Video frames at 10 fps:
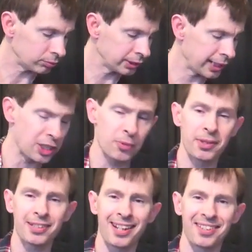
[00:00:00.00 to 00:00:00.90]
in case you
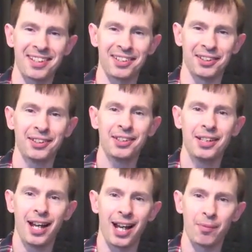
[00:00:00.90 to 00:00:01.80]
missed anything here.
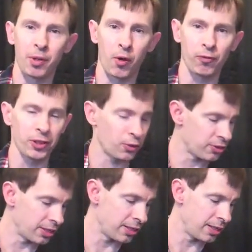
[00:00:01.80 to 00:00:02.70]
Uh, but hopefully you'll
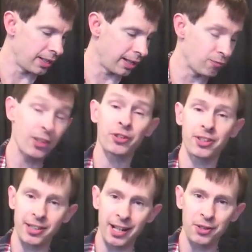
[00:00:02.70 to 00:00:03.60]
see the
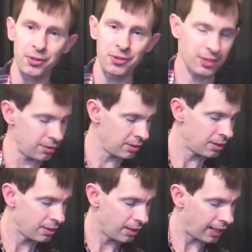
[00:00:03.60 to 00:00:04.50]
fingerings that I use and
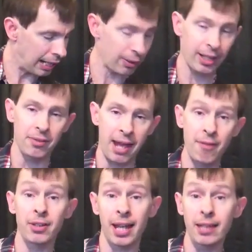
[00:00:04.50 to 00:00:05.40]
how I kind of
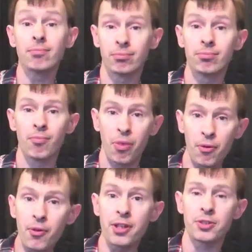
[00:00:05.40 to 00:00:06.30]
navigate
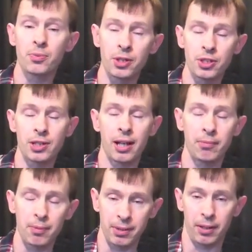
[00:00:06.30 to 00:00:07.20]
through this, which
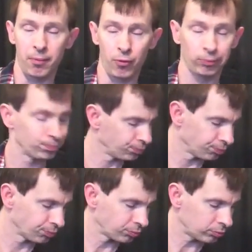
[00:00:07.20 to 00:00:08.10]
might be helpful.
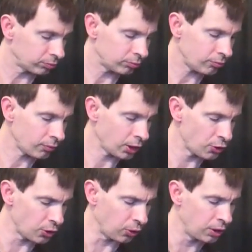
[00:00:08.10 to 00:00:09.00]

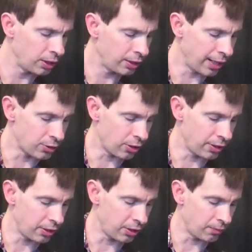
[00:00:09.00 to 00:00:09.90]
So I
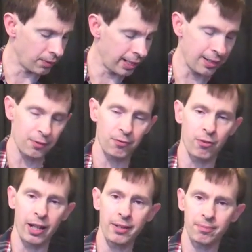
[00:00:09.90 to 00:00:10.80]
start here, 8th
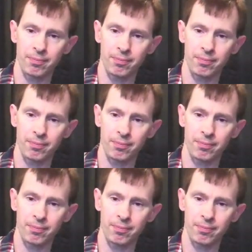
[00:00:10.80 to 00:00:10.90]
fret,